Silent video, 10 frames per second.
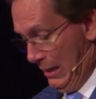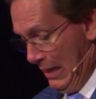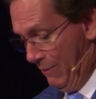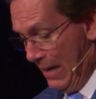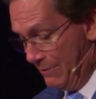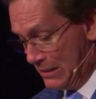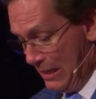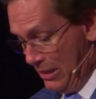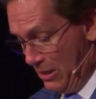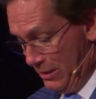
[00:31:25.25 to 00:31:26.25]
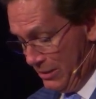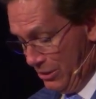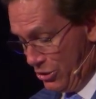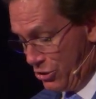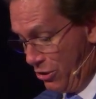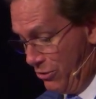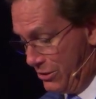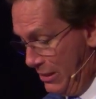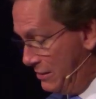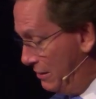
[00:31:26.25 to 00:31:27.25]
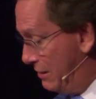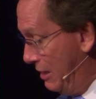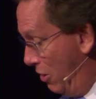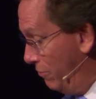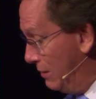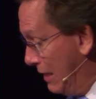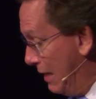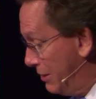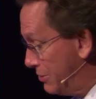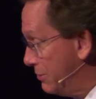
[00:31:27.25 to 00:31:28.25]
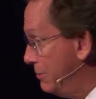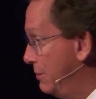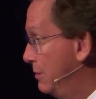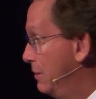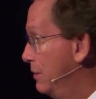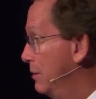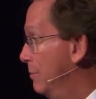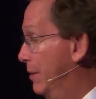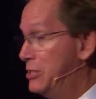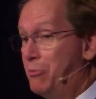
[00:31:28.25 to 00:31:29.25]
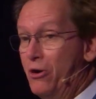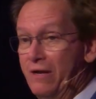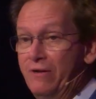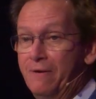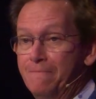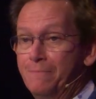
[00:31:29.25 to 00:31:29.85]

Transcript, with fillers: Now, what I would say to y'all is the church isn't the only answer, but it's part of it.